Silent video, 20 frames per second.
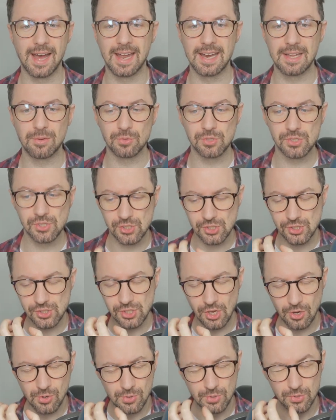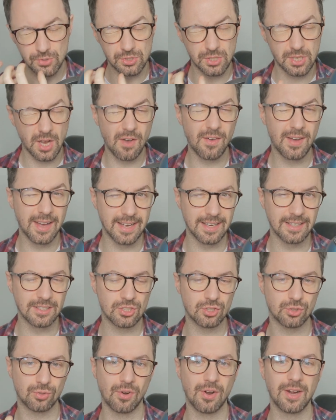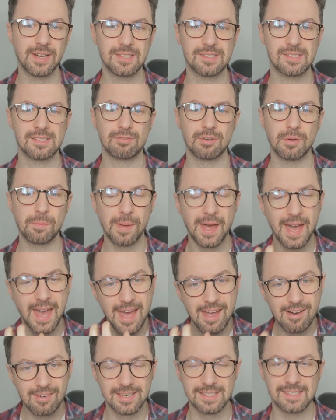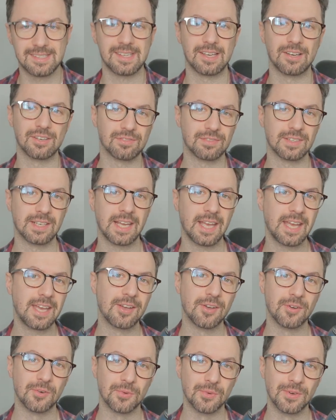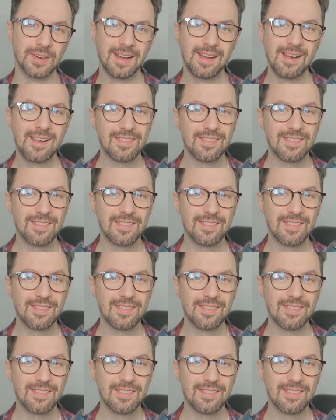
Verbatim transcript: and it was so tight trying to repair itself and heal